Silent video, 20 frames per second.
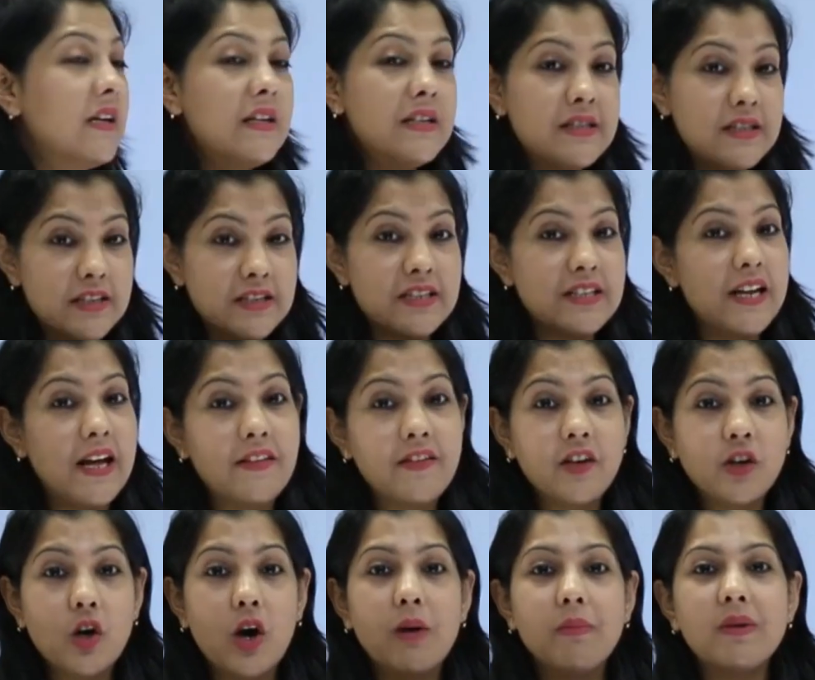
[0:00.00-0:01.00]
Certain
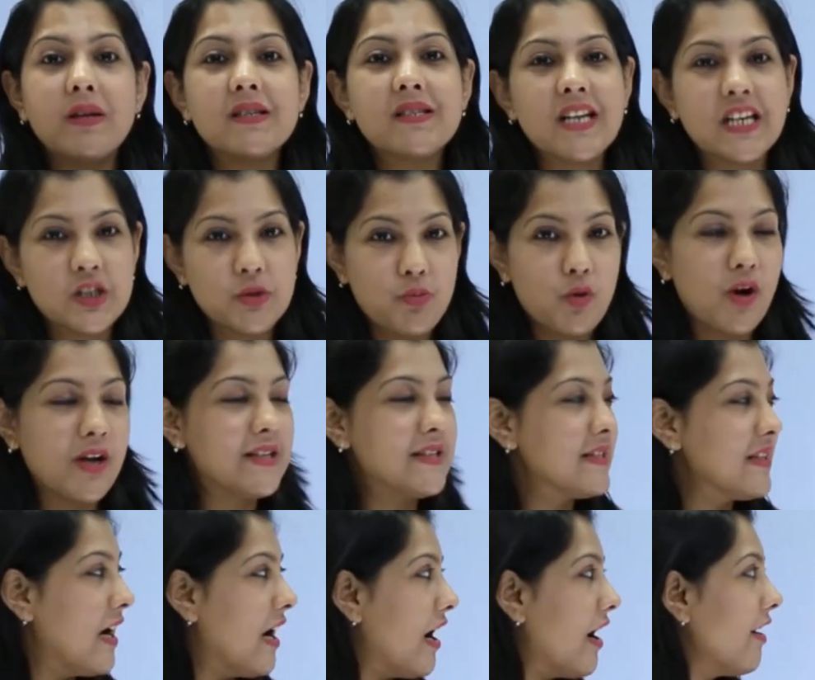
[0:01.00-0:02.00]
other common touch
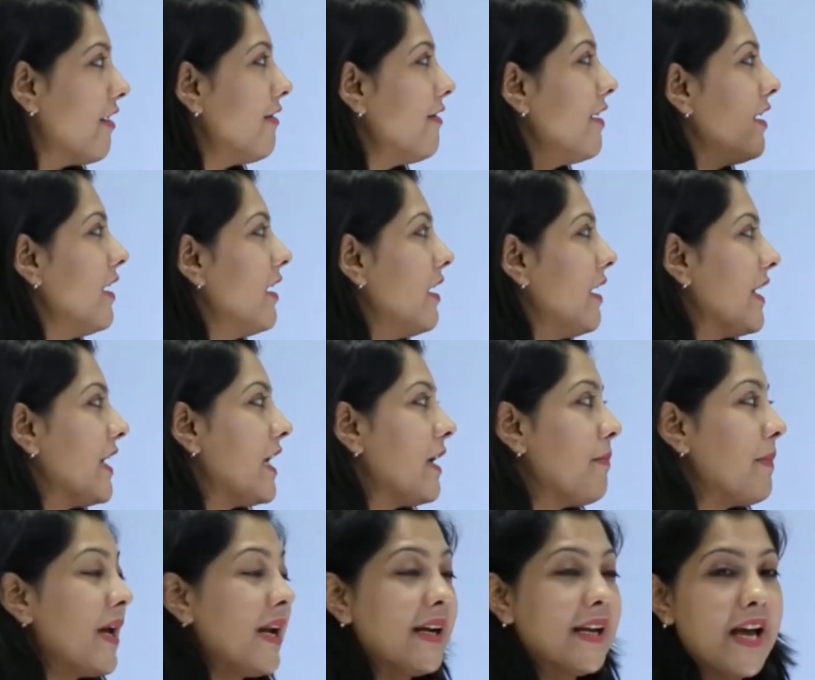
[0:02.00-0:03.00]
points are
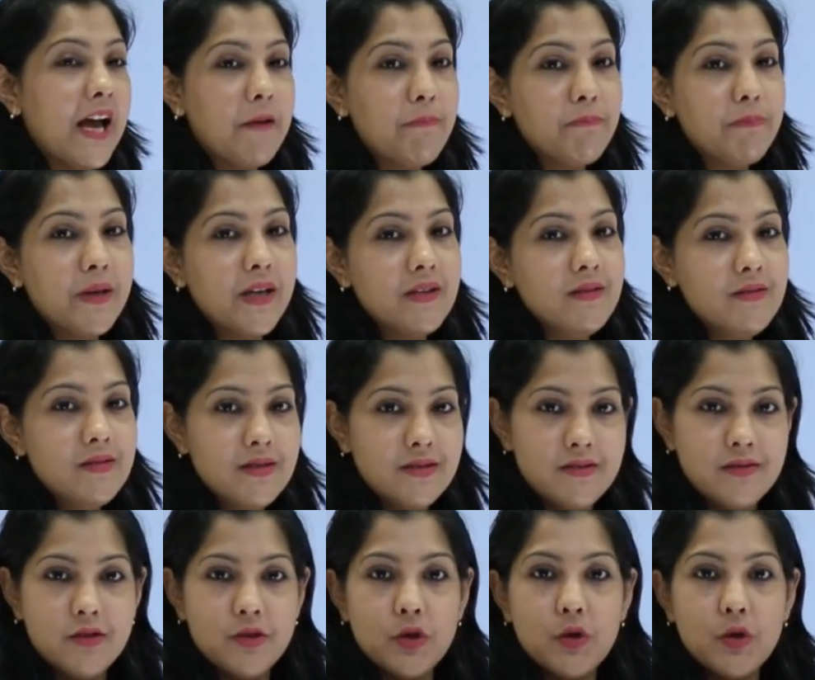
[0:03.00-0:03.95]
email campaigns.